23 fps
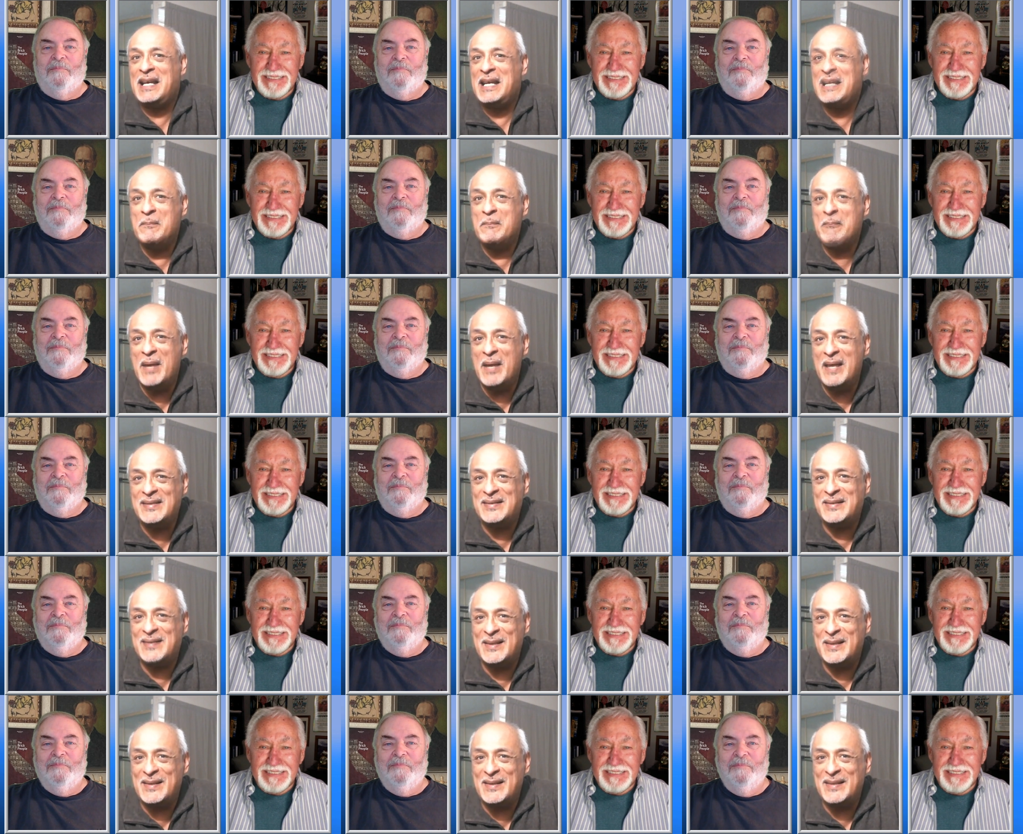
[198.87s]

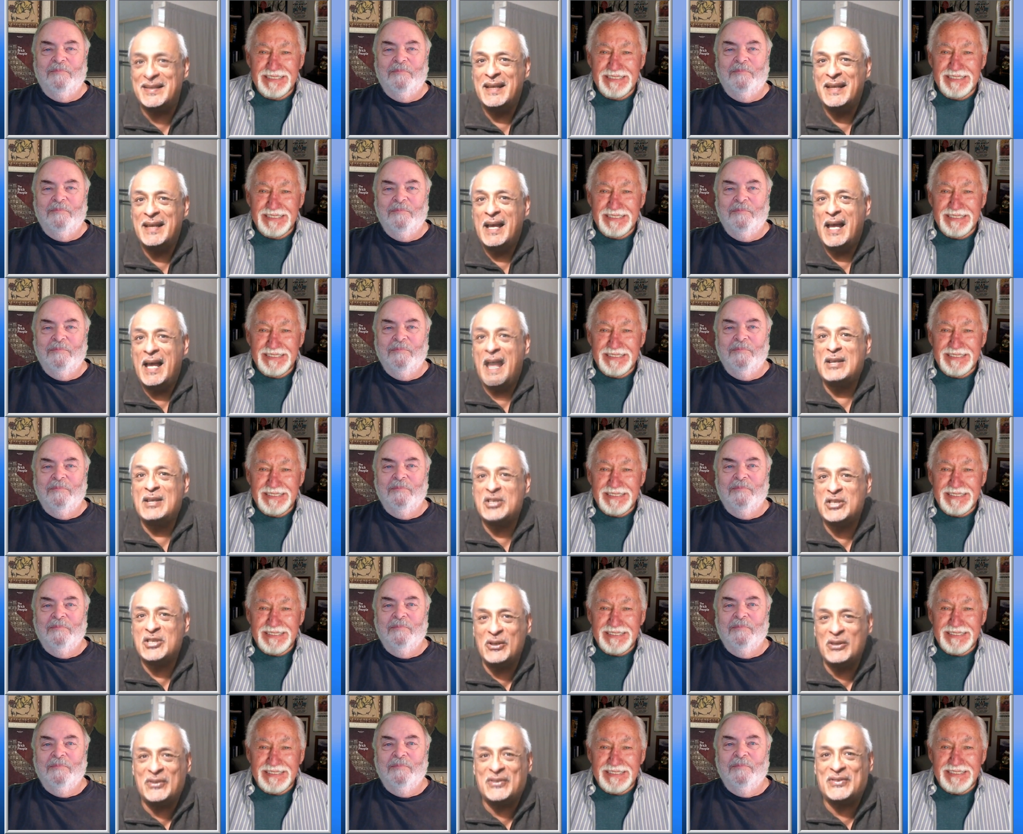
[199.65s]
Speaker 1: misses and
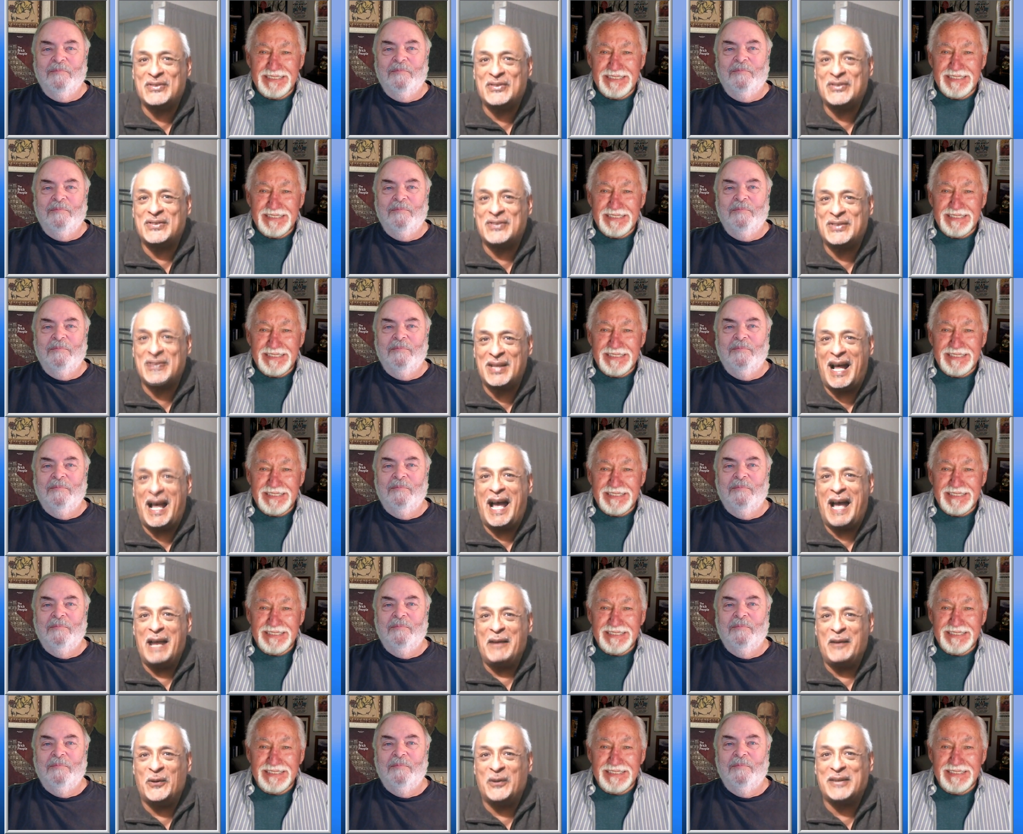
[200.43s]
shoots the
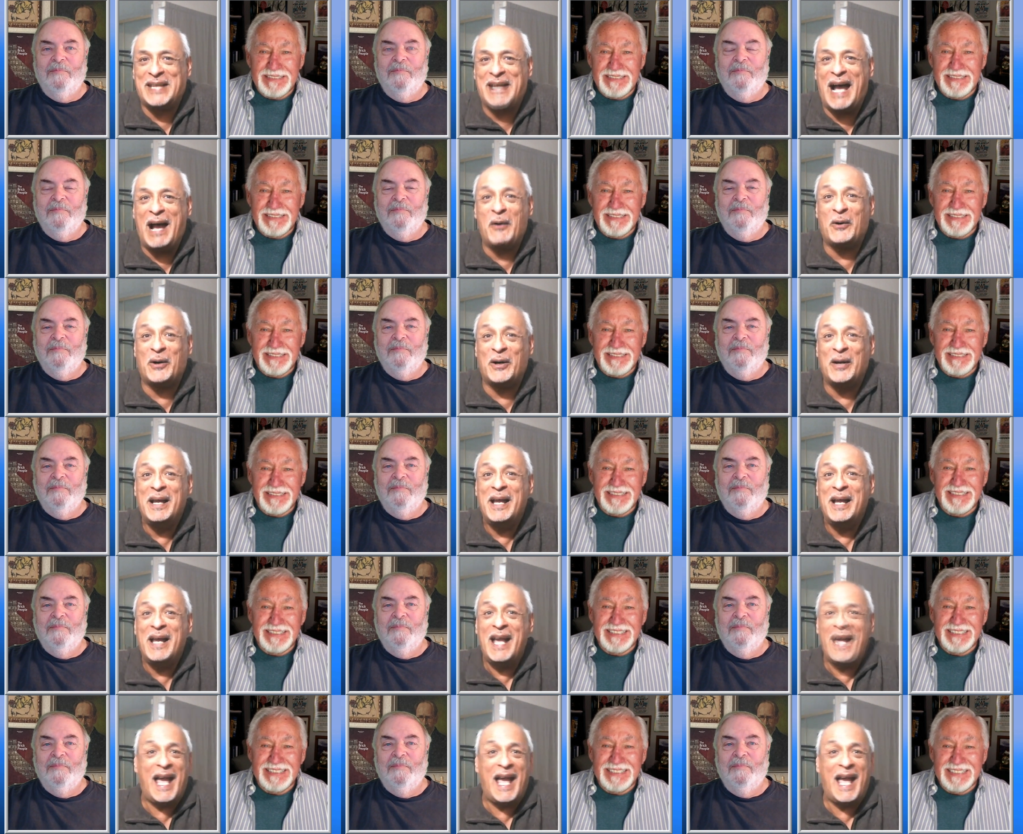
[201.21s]
Eiffel Tower, and